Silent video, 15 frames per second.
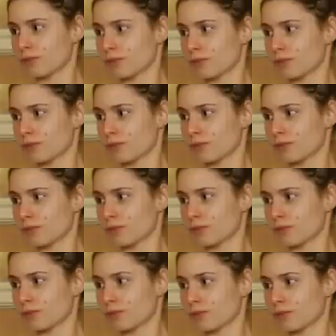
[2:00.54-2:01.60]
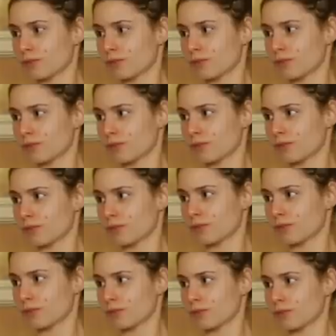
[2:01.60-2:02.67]

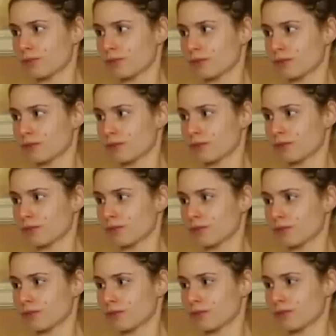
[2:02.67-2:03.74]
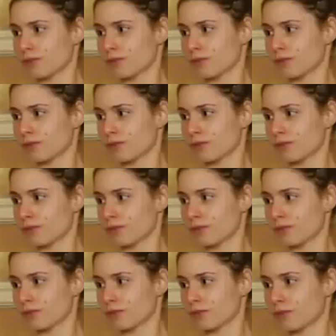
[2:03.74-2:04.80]

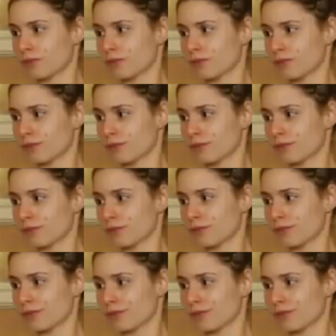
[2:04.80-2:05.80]
This person isn't speaking.